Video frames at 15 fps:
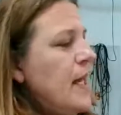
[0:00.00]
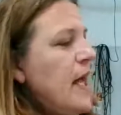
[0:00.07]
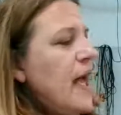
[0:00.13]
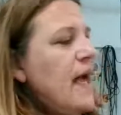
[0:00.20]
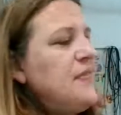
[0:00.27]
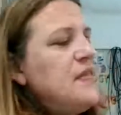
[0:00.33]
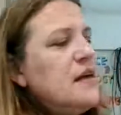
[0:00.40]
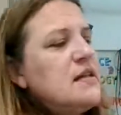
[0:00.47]

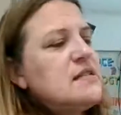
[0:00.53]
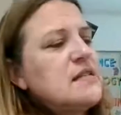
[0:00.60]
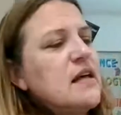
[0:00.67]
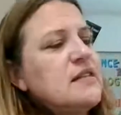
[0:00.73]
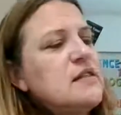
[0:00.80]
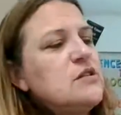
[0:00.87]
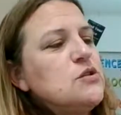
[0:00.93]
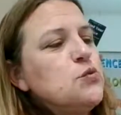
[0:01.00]
And then it's
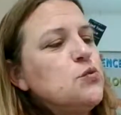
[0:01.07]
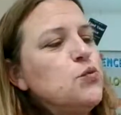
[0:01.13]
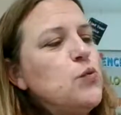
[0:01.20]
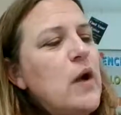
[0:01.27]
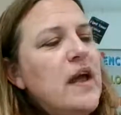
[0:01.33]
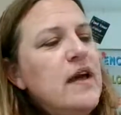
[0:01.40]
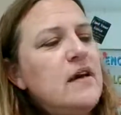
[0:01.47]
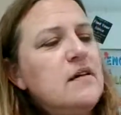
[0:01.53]
got this
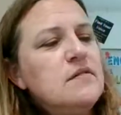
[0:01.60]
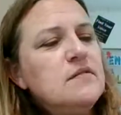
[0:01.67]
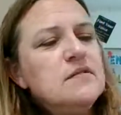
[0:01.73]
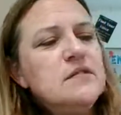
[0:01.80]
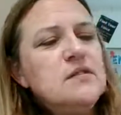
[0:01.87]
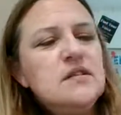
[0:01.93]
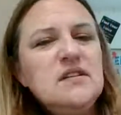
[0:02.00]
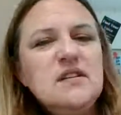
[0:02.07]

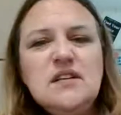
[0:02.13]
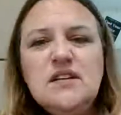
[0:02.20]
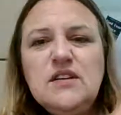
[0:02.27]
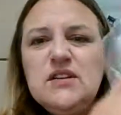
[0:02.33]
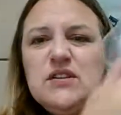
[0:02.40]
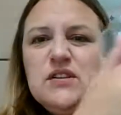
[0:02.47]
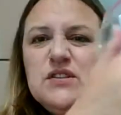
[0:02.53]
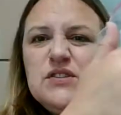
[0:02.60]
round
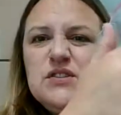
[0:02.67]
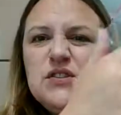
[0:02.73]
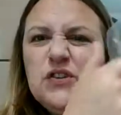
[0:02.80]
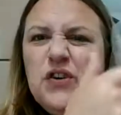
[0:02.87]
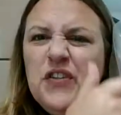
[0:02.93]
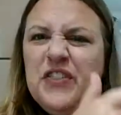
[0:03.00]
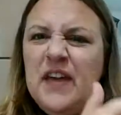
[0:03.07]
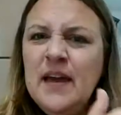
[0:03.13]

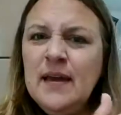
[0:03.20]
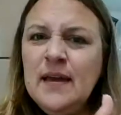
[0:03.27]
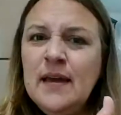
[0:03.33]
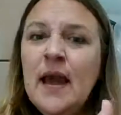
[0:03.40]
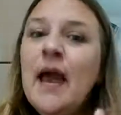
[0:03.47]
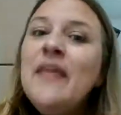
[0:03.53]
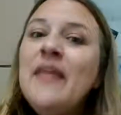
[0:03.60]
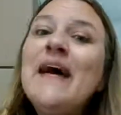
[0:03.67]
circle thing.
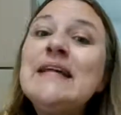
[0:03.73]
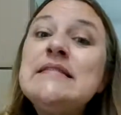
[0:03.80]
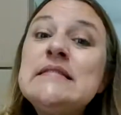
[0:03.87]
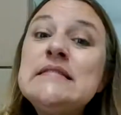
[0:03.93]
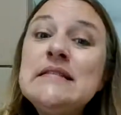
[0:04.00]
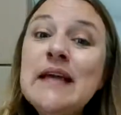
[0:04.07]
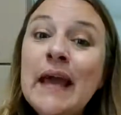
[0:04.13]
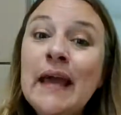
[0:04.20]

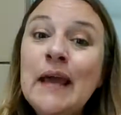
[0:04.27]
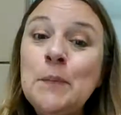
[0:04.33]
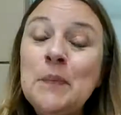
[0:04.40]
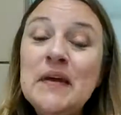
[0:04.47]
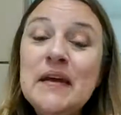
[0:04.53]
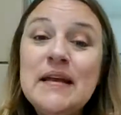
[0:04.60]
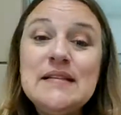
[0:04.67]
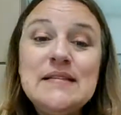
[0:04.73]
That's
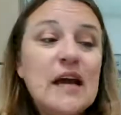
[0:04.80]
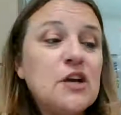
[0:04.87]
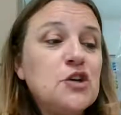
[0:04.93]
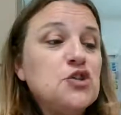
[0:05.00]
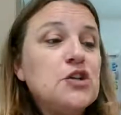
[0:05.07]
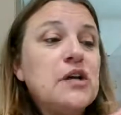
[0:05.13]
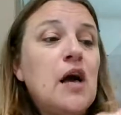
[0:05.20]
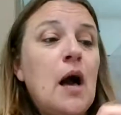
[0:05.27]
tape. It's
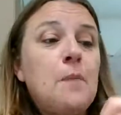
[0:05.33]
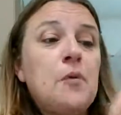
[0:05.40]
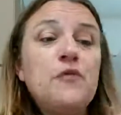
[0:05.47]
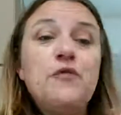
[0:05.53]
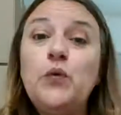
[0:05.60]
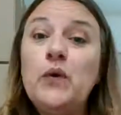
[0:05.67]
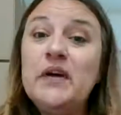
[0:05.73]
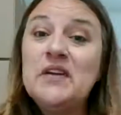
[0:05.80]
actually
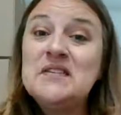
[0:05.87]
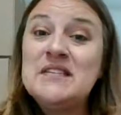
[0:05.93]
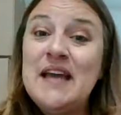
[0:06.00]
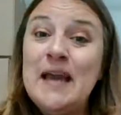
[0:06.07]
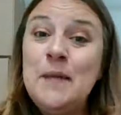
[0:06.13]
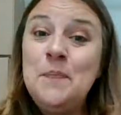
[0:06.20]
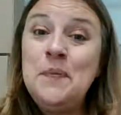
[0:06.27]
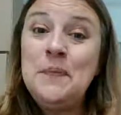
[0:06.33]
copper foil
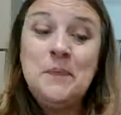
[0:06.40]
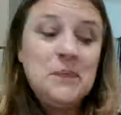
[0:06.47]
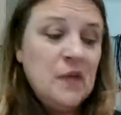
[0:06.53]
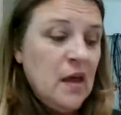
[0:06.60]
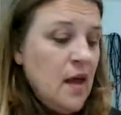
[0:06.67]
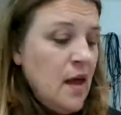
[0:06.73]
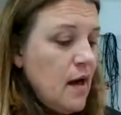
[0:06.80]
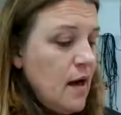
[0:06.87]
tape.
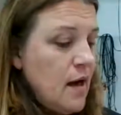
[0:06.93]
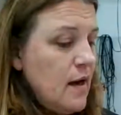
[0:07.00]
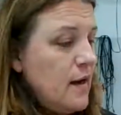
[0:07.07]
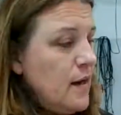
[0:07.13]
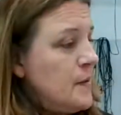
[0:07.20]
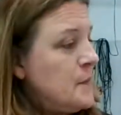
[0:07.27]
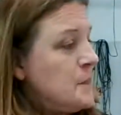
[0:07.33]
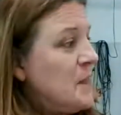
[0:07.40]

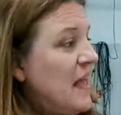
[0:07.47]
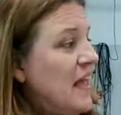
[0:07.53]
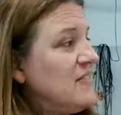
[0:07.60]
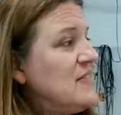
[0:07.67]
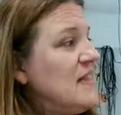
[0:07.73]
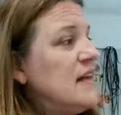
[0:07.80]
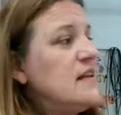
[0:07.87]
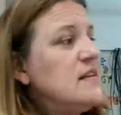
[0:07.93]

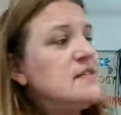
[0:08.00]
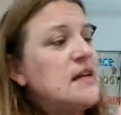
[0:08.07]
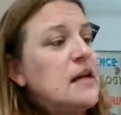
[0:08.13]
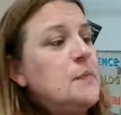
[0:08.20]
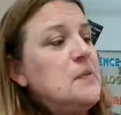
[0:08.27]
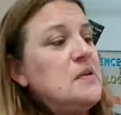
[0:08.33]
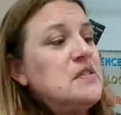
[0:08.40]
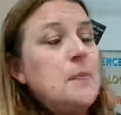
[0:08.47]
And then it's
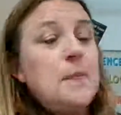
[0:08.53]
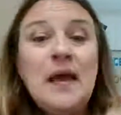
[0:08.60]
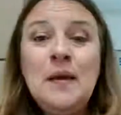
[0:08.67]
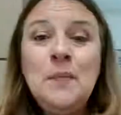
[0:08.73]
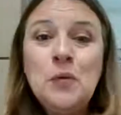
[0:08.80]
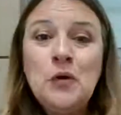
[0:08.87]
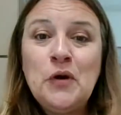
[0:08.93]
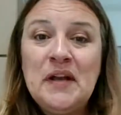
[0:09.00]
got a piece of
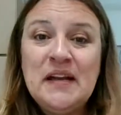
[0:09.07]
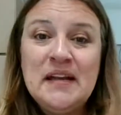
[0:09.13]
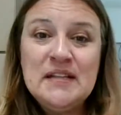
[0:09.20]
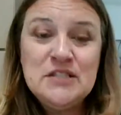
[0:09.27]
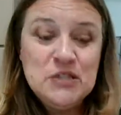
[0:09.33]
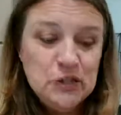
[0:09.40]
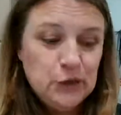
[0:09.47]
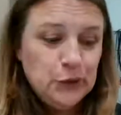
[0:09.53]
paper in
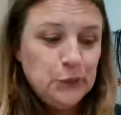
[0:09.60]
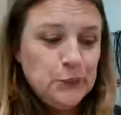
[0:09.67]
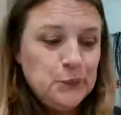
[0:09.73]
it too.